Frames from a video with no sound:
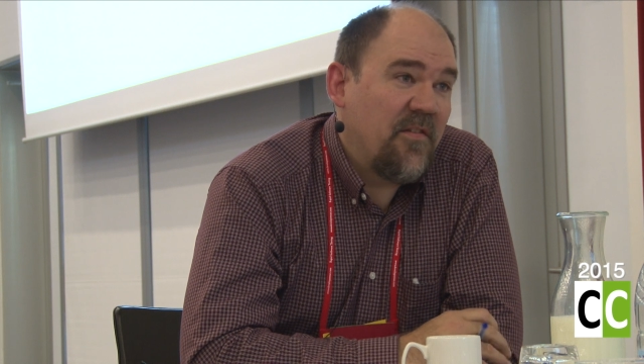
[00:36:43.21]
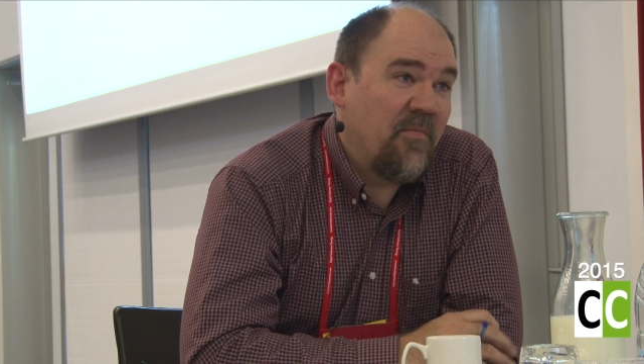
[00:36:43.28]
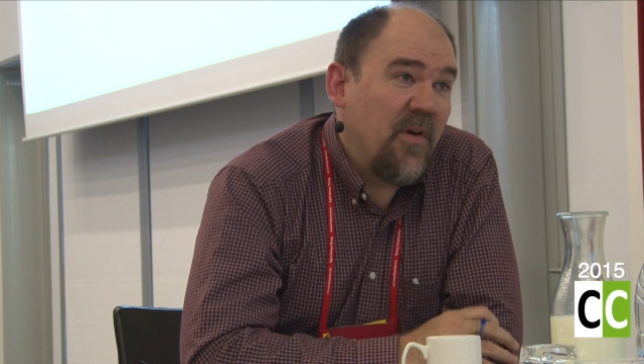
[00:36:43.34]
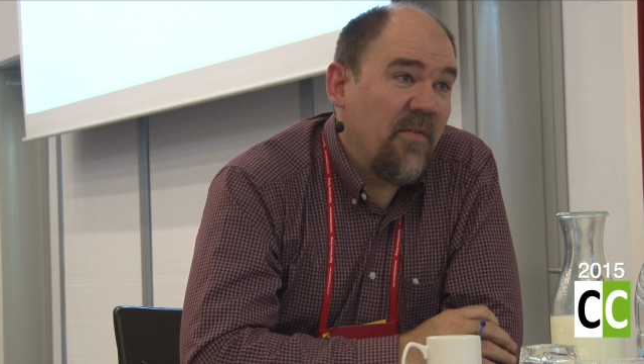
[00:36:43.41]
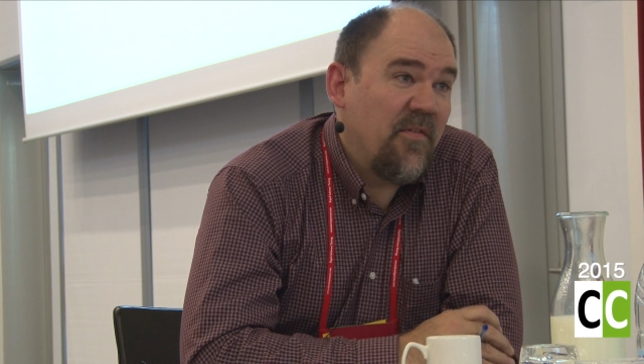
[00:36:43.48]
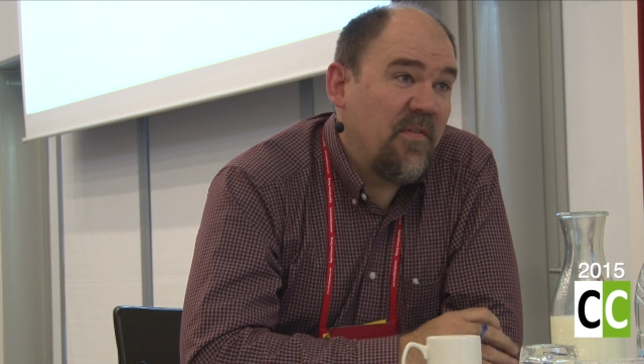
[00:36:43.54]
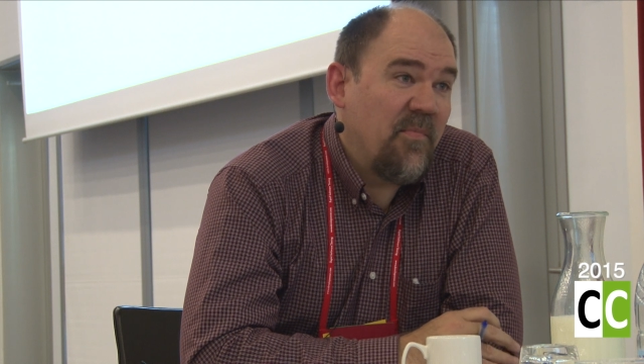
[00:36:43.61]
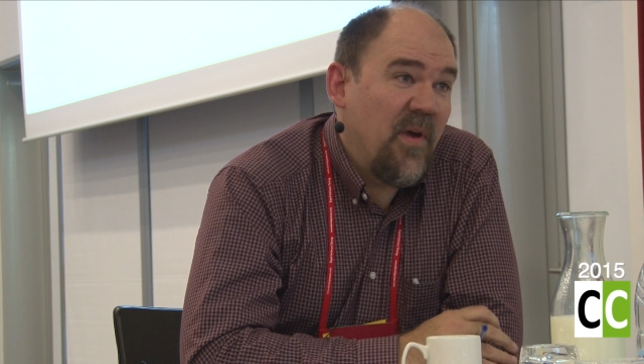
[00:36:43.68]
is
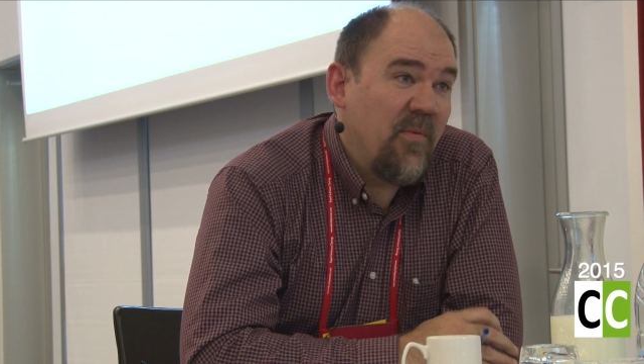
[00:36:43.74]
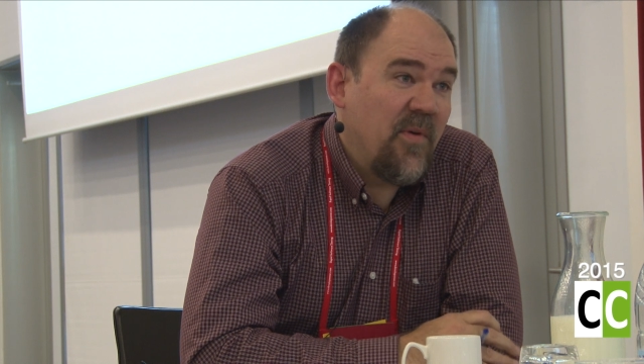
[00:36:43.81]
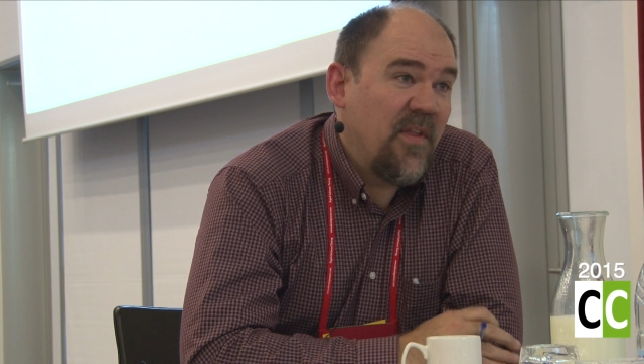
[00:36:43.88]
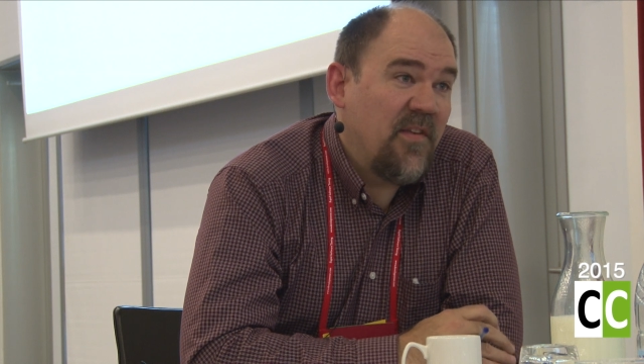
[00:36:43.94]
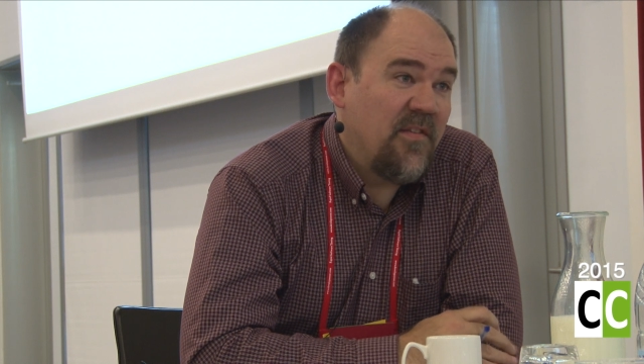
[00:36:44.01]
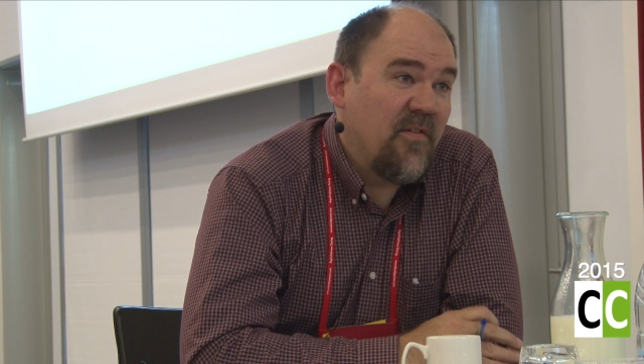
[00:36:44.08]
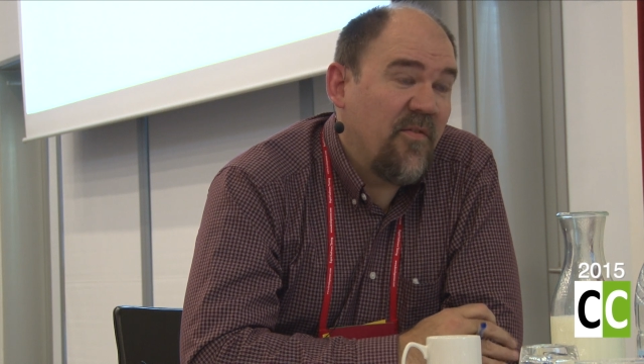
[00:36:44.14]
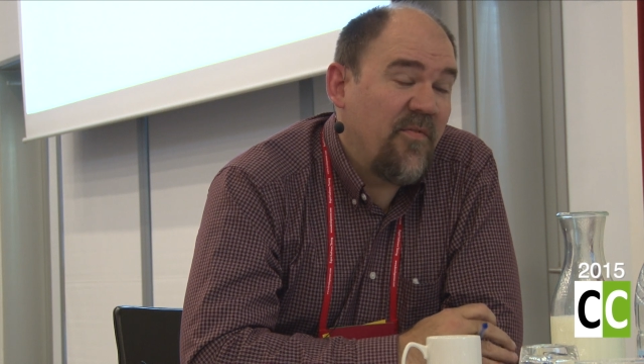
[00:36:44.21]
what you spent with
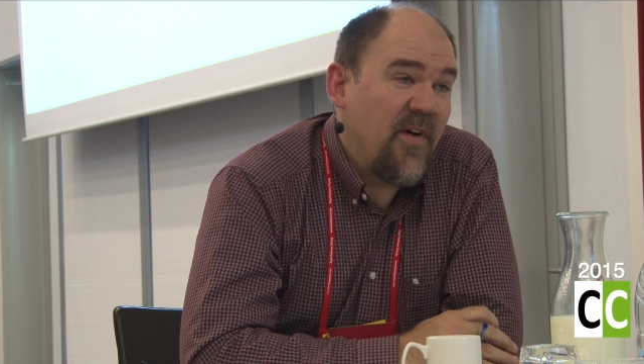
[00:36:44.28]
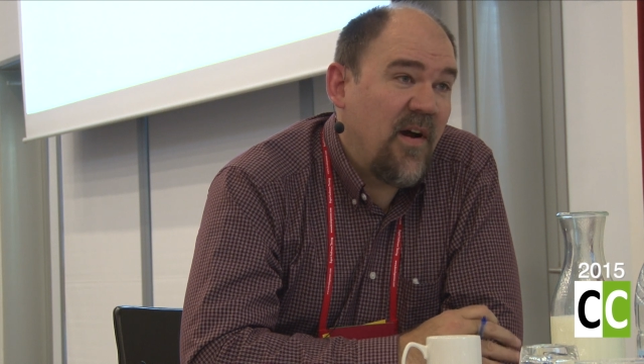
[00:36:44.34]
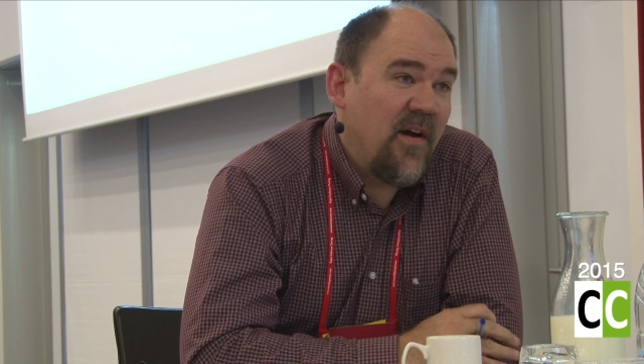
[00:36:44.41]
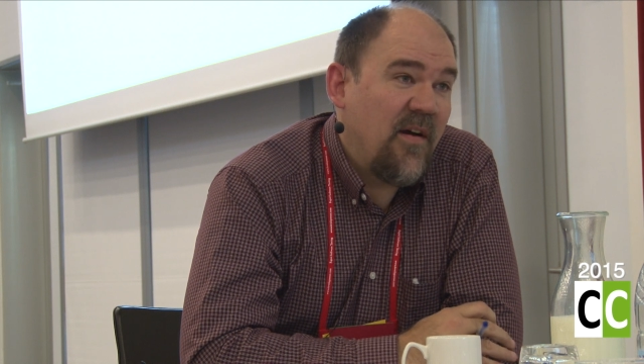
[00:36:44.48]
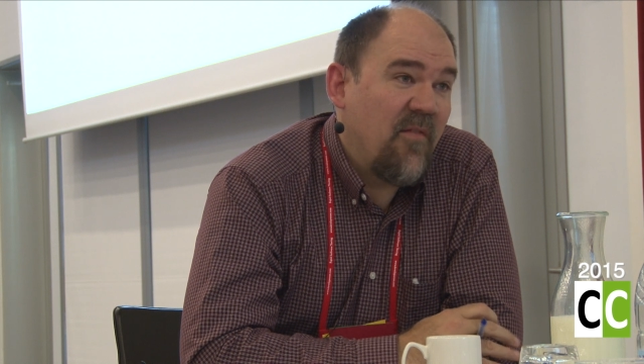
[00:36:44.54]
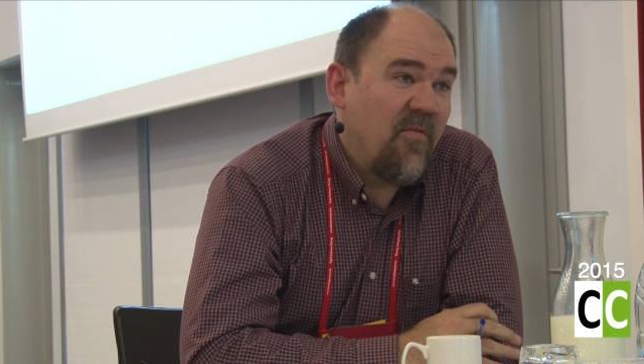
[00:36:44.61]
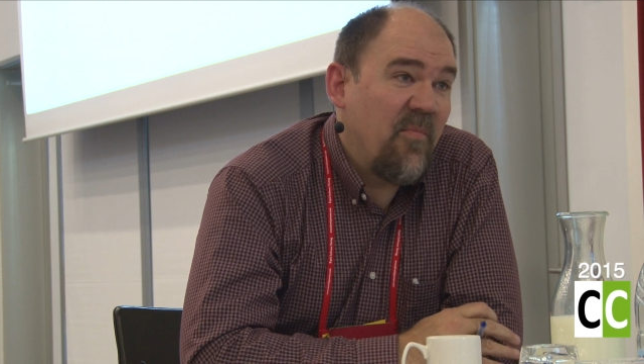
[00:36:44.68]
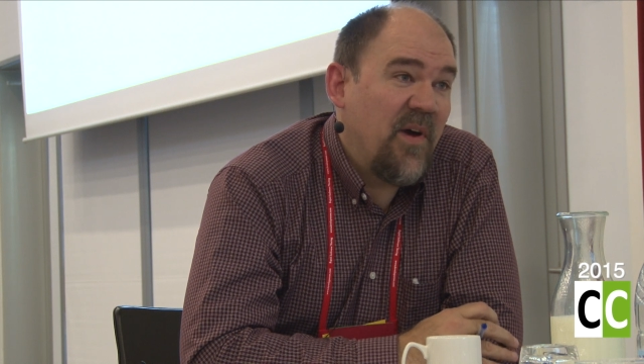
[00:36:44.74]
us so
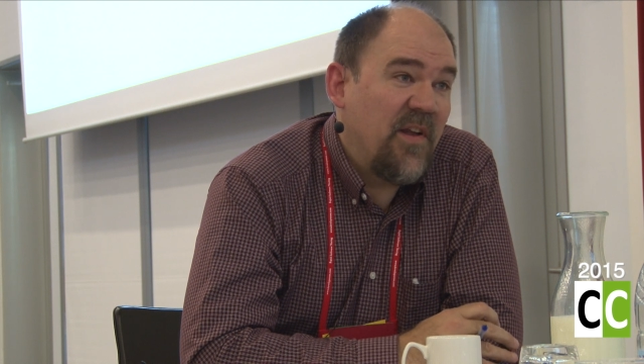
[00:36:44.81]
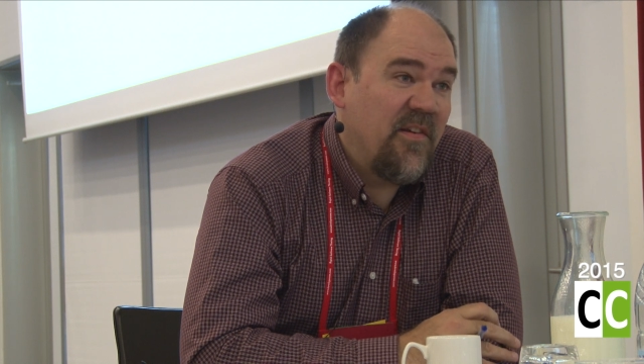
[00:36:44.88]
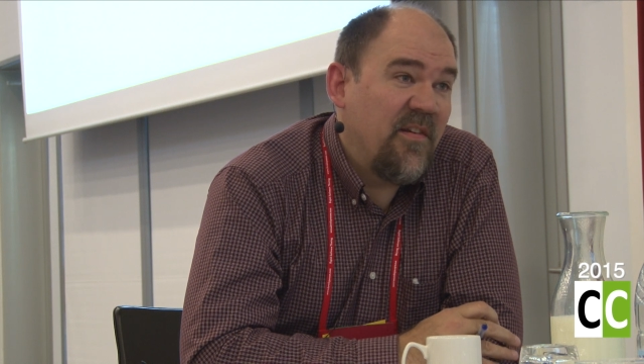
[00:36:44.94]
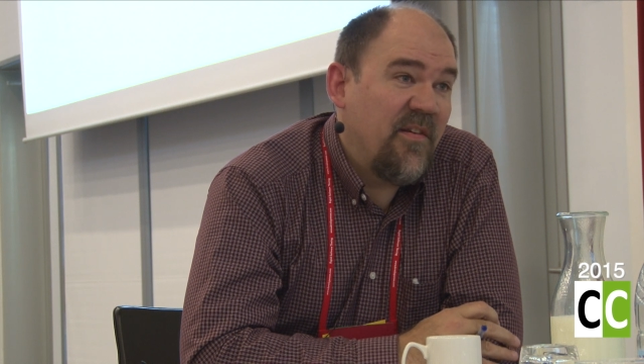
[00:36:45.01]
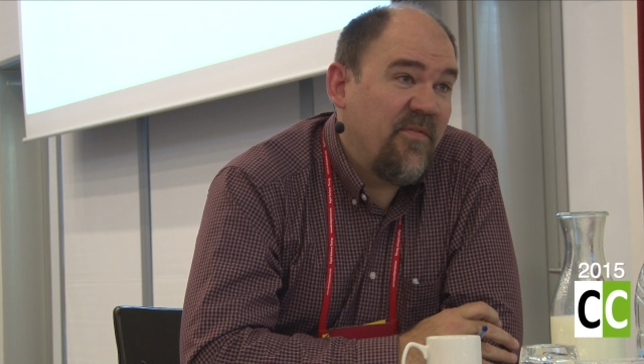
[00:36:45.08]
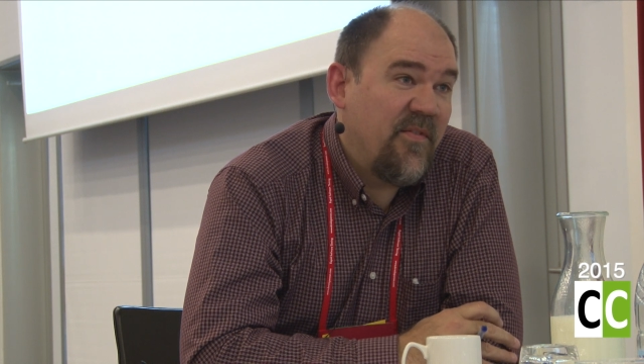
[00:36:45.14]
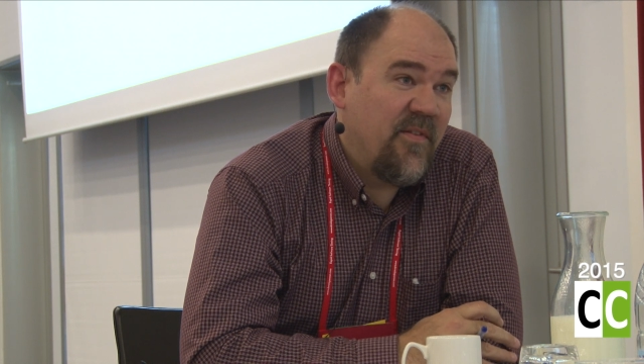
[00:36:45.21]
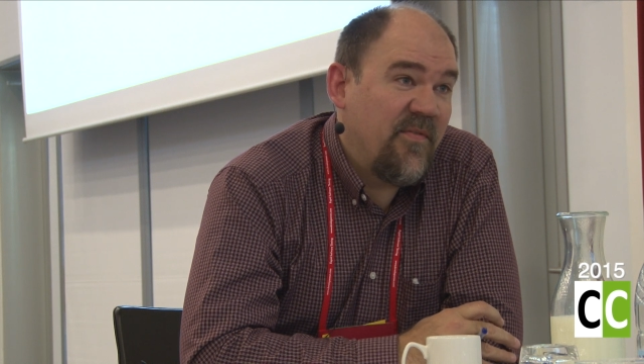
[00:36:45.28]
far of a
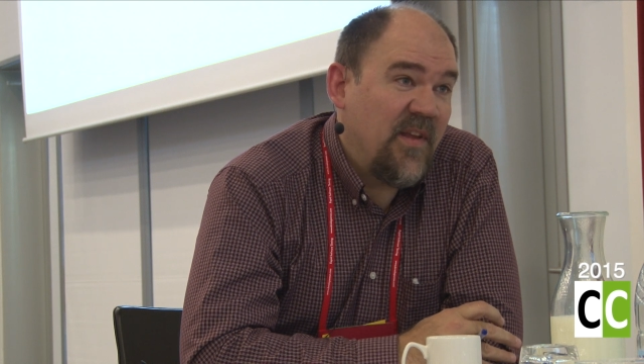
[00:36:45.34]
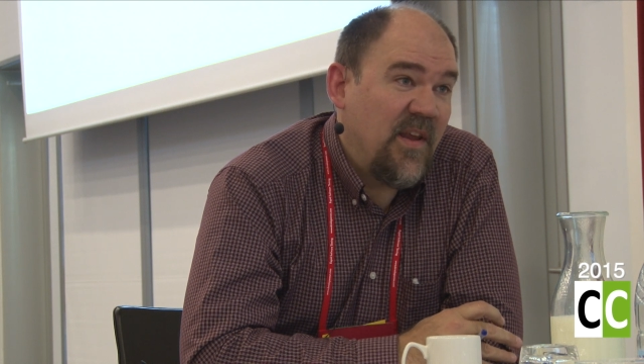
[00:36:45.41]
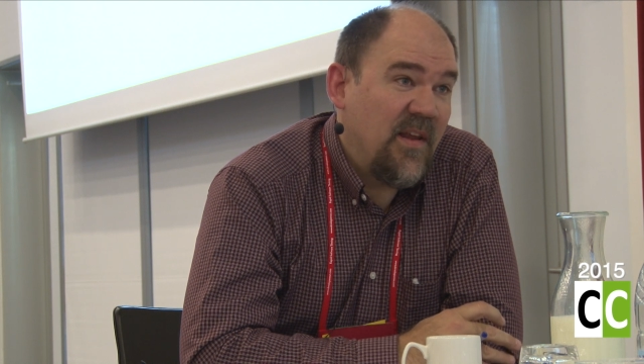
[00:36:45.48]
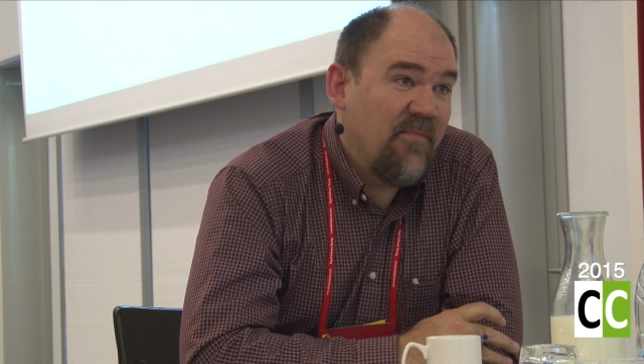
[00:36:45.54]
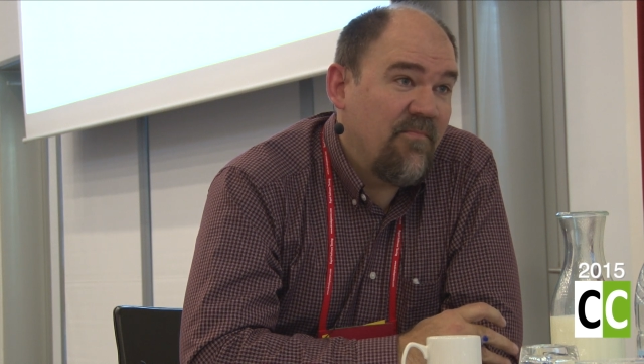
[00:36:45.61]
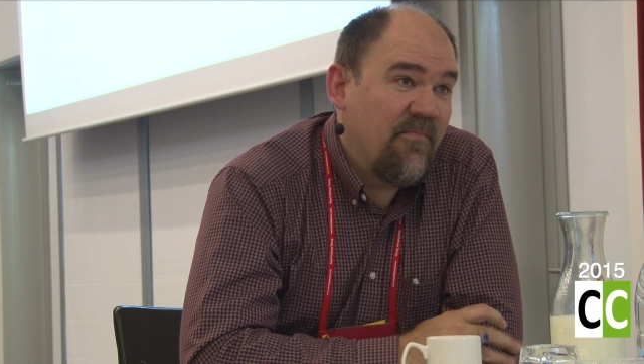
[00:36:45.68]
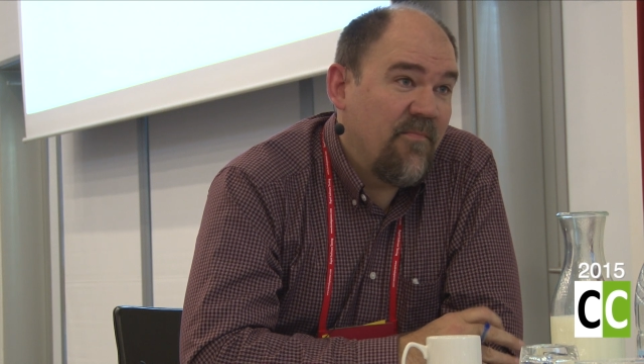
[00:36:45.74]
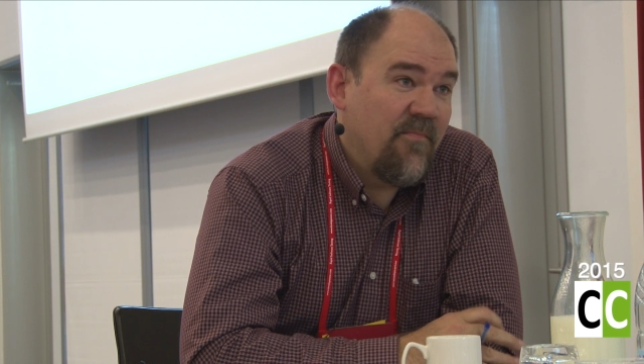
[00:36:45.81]
budgeted 15.